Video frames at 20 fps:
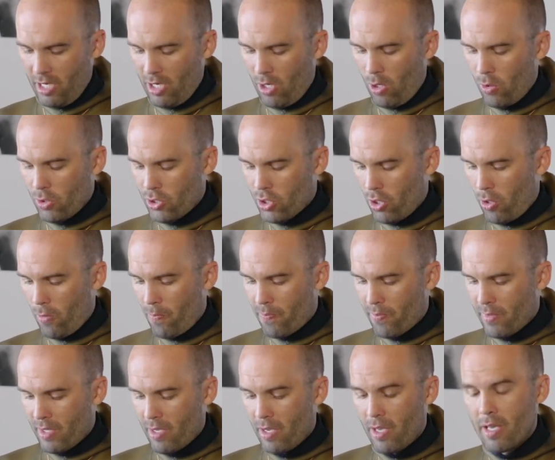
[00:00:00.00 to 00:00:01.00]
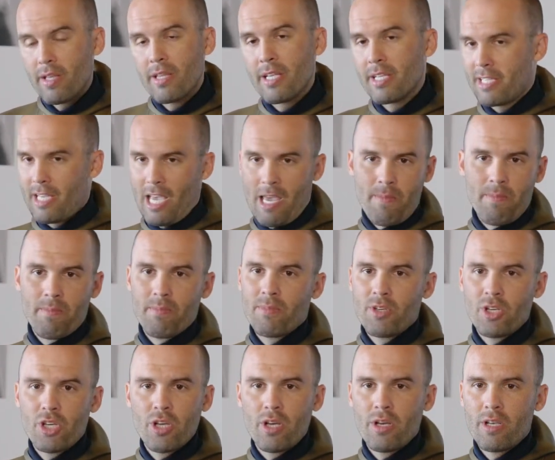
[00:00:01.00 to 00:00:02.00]
also the
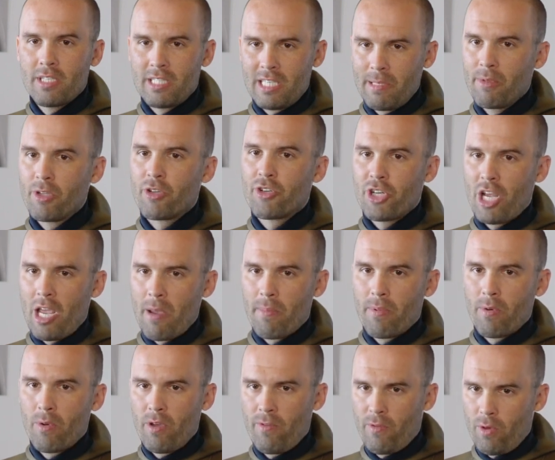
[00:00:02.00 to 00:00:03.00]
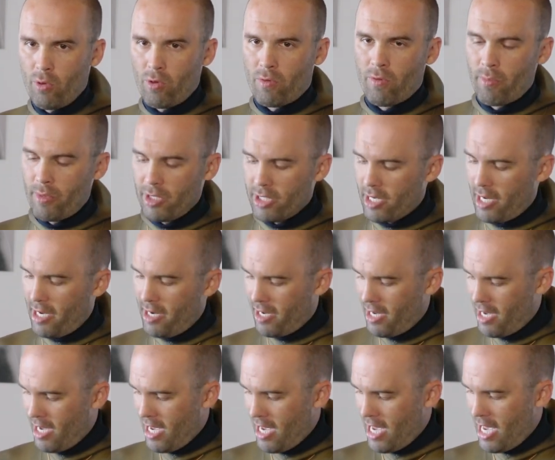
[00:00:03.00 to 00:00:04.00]
similar shape if you look from the side.
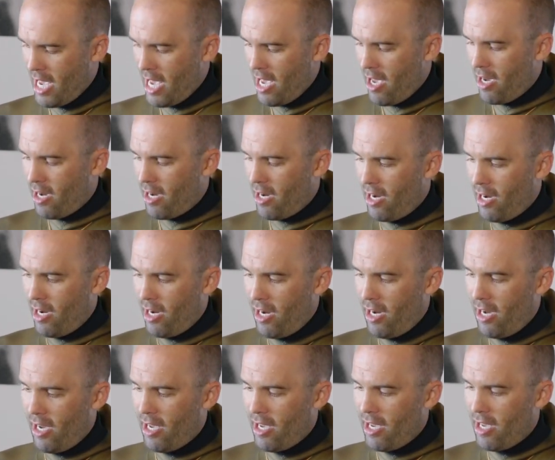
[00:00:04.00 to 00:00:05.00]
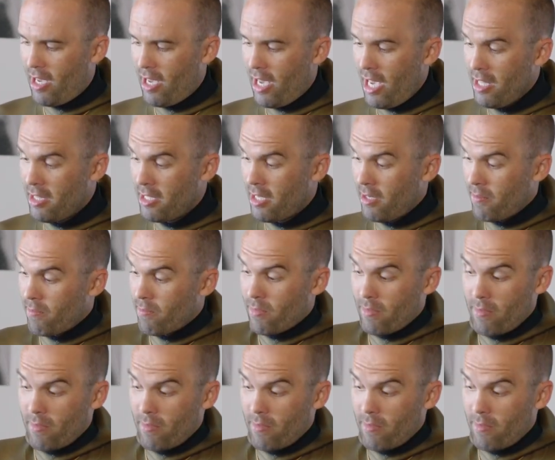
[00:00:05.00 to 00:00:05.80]
And the